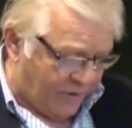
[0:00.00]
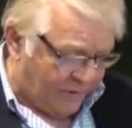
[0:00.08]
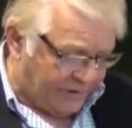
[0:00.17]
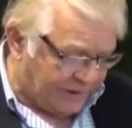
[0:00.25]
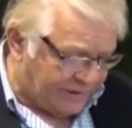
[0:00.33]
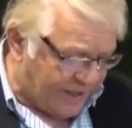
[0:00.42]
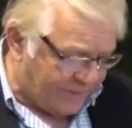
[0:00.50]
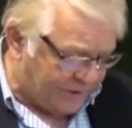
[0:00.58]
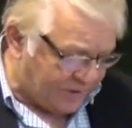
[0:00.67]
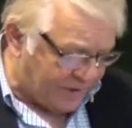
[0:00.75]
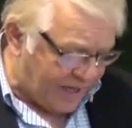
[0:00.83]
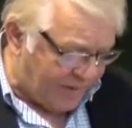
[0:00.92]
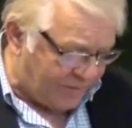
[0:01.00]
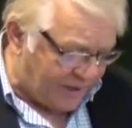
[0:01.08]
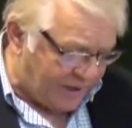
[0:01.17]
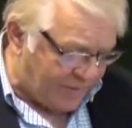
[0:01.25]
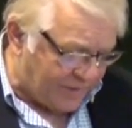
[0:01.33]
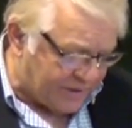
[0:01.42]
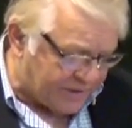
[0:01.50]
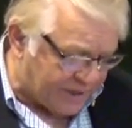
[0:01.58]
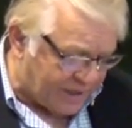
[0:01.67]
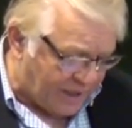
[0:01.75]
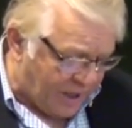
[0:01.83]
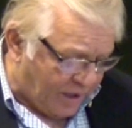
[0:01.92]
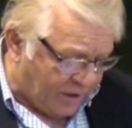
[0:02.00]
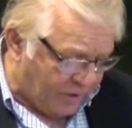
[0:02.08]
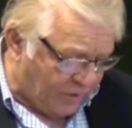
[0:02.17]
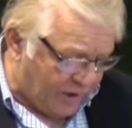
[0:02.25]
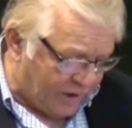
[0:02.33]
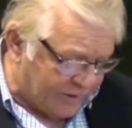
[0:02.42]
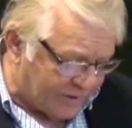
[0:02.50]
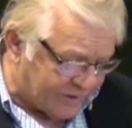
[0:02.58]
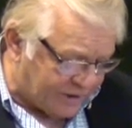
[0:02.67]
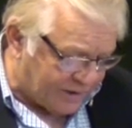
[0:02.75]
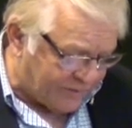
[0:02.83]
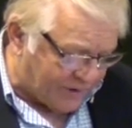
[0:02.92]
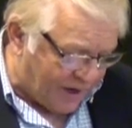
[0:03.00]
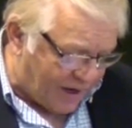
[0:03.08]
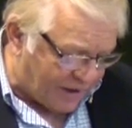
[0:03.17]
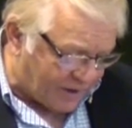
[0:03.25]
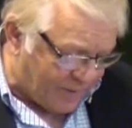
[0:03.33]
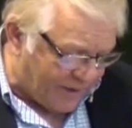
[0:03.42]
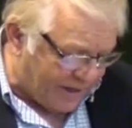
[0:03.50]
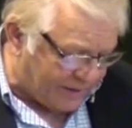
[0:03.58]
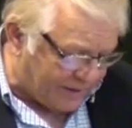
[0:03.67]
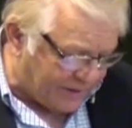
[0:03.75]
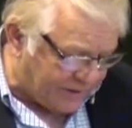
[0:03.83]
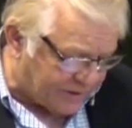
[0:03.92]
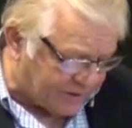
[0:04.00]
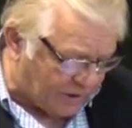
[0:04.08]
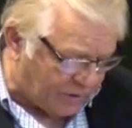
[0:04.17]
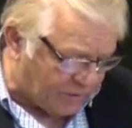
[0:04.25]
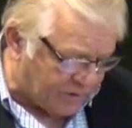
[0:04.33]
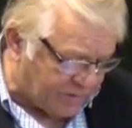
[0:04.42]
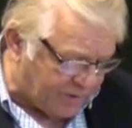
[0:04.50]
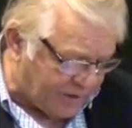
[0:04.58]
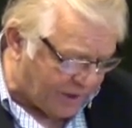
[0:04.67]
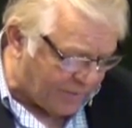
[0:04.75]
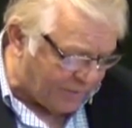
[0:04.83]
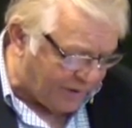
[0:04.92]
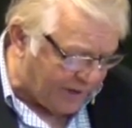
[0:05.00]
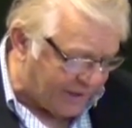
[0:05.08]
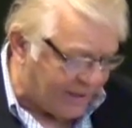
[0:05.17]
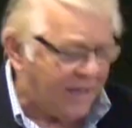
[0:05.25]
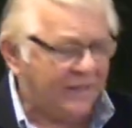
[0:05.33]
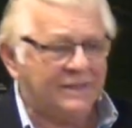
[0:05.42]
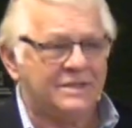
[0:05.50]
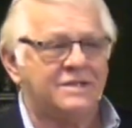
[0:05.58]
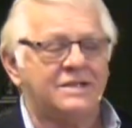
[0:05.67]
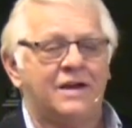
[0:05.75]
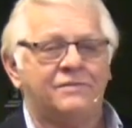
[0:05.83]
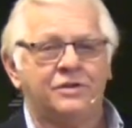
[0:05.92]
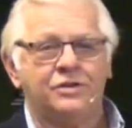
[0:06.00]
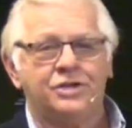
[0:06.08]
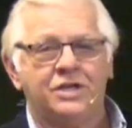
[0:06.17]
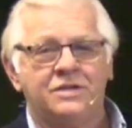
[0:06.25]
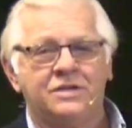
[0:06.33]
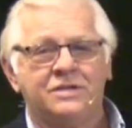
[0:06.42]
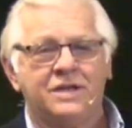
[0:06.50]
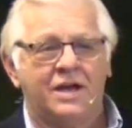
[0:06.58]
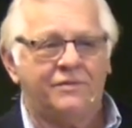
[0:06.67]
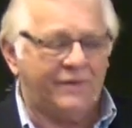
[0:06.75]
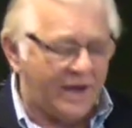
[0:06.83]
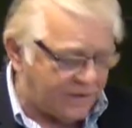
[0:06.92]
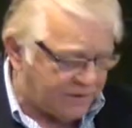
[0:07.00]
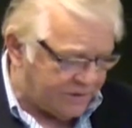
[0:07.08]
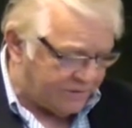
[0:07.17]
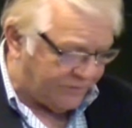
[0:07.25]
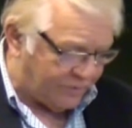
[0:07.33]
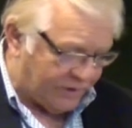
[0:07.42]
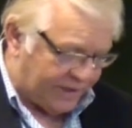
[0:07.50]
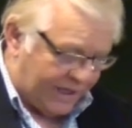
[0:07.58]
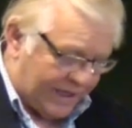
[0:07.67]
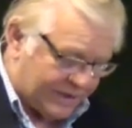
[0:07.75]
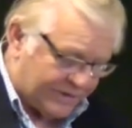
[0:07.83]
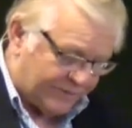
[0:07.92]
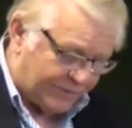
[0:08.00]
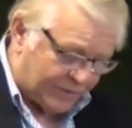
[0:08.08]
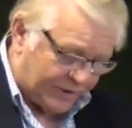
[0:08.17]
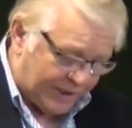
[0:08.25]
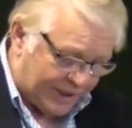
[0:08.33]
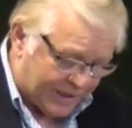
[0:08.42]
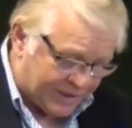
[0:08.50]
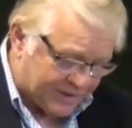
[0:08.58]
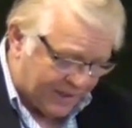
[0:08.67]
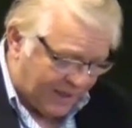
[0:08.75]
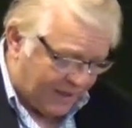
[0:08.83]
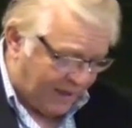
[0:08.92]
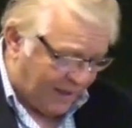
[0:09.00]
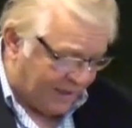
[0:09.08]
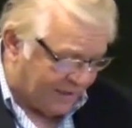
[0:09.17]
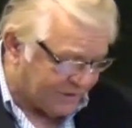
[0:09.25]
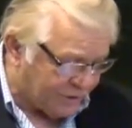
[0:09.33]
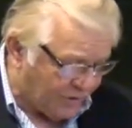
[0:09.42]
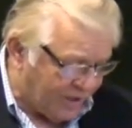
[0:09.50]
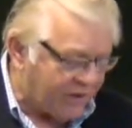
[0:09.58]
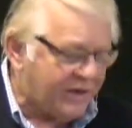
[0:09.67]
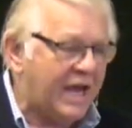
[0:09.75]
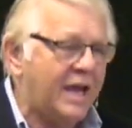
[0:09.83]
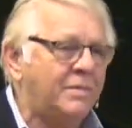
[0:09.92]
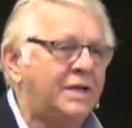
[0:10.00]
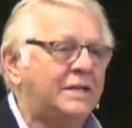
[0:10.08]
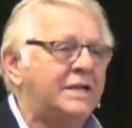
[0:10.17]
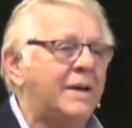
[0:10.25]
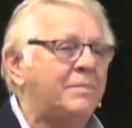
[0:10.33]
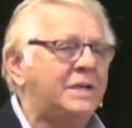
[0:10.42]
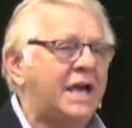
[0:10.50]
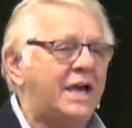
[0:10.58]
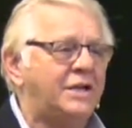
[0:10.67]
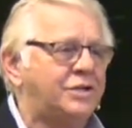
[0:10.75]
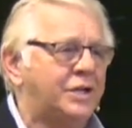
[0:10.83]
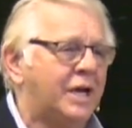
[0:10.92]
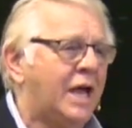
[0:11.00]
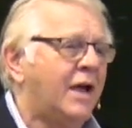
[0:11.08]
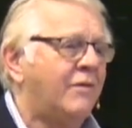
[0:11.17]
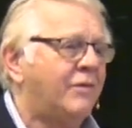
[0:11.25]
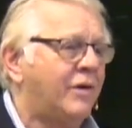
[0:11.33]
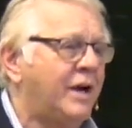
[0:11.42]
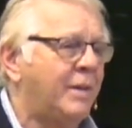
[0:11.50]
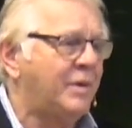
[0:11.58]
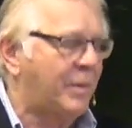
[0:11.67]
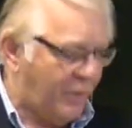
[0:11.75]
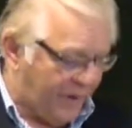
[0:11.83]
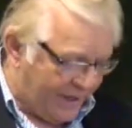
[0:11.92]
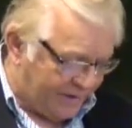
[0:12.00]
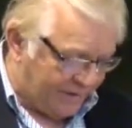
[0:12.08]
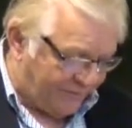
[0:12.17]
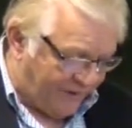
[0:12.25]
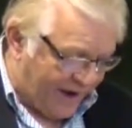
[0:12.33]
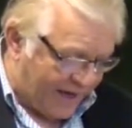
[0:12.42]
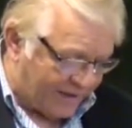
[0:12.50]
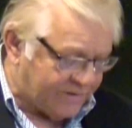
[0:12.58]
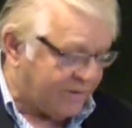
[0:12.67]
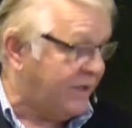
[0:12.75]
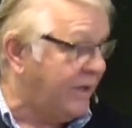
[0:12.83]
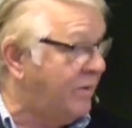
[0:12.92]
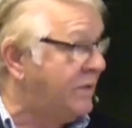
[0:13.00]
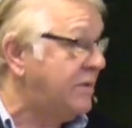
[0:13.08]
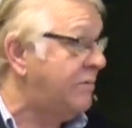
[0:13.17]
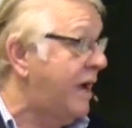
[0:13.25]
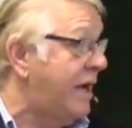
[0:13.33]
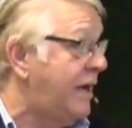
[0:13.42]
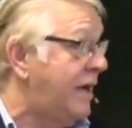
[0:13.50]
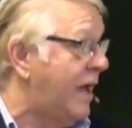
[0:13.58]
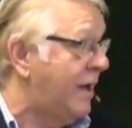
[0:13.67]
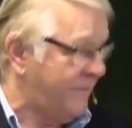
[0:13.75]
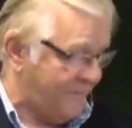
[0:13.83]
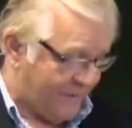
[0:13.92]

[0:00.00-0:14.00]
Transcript: When the tempter came to him, he said, "You are the Son of God. Command these stones to become bread." This is after Jesus had fasted 40 days and 40 nights. And so here came the temptation for him to break the fast, and he wasn't ready yet.